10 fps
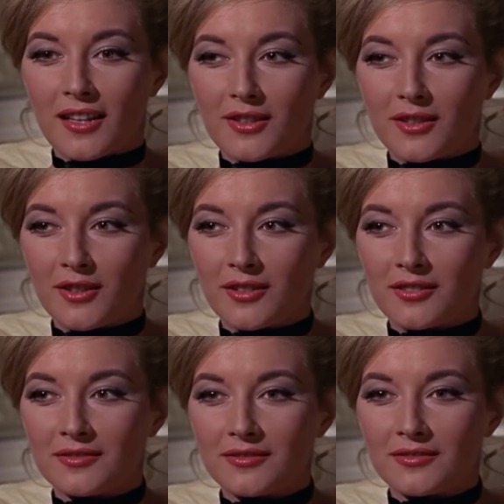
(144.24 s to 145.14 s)
The Bond
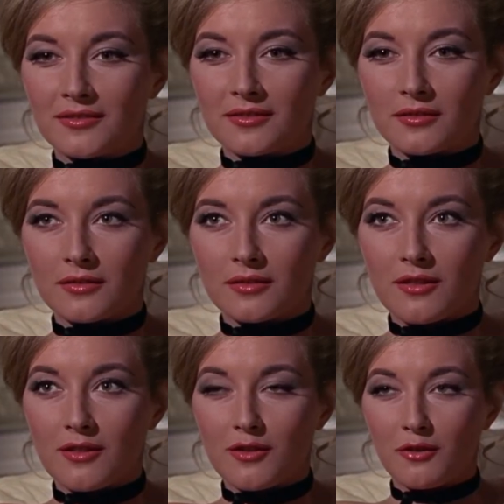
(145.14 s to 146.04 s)
girl in this film
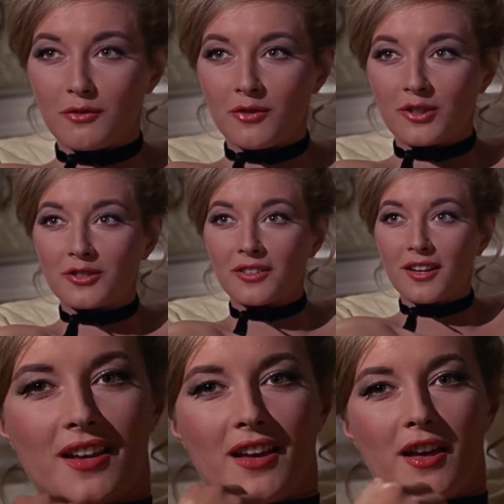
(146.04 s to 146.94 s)
is
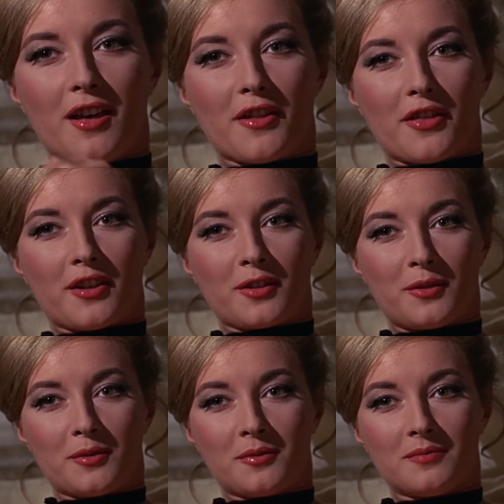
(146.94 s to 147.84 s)
Tatiana
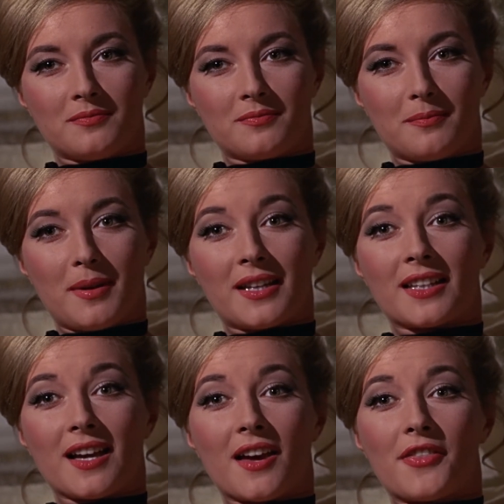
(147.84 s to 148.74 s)
Romanova, played
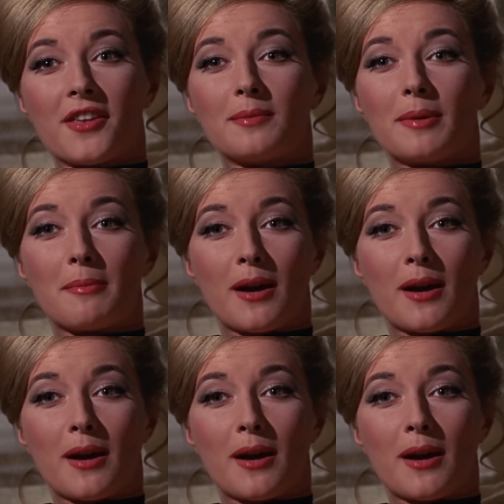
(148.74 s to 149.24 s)
by Daniela